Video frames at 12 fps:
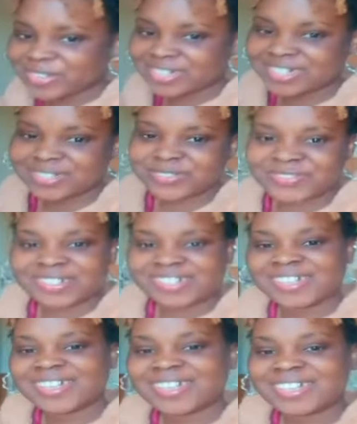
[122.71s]

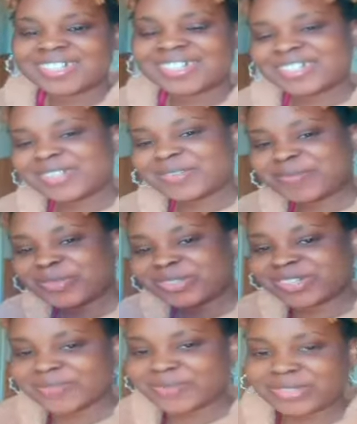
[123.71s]
TV,
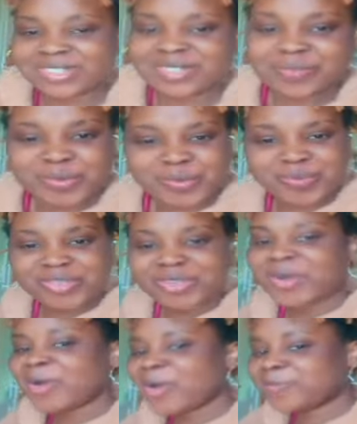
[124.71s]
Tiribusa for Triple P,
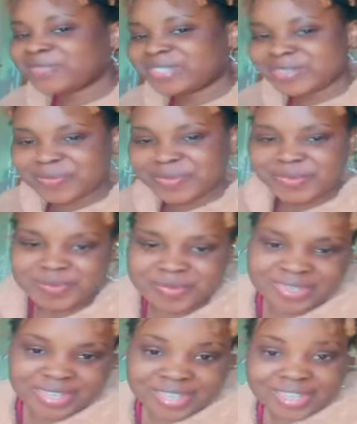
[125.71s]
all Triple
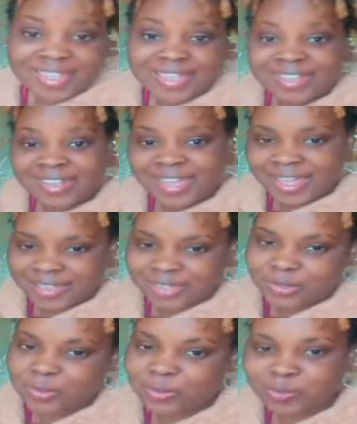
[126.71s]
P.
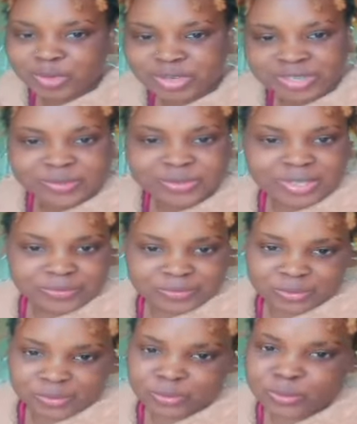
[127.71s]
Guys, good morning, good
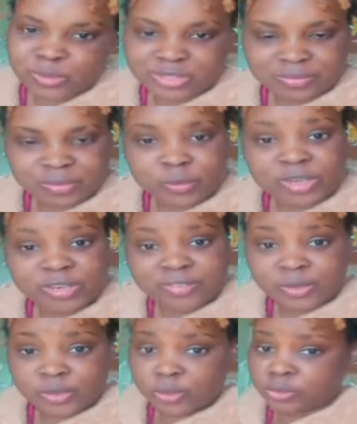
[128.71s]
afternoon, good evening,
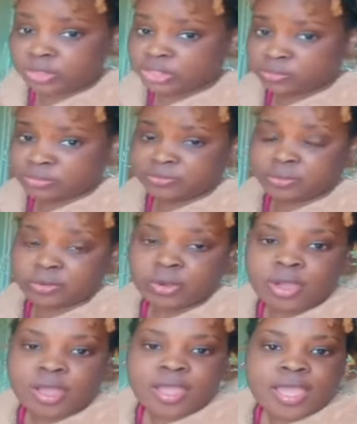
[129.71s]
wherever you are watching me from.
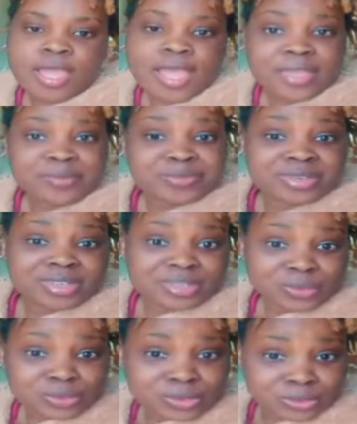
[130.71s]
I bring
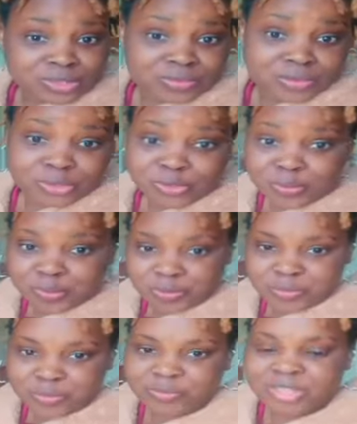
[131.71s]
good news for you
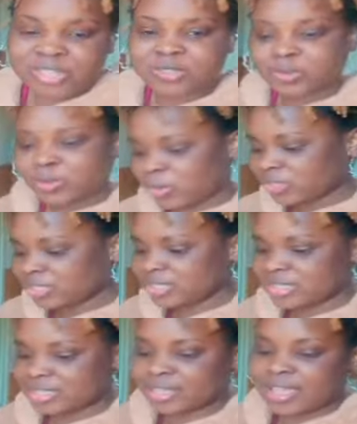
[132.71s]
people. As you can
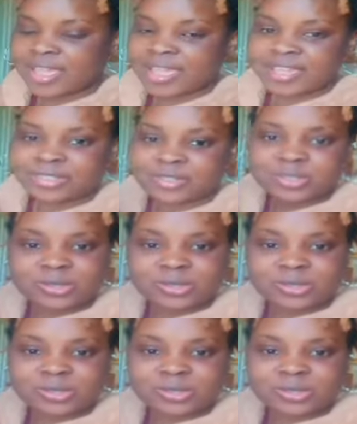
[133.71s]
see, I just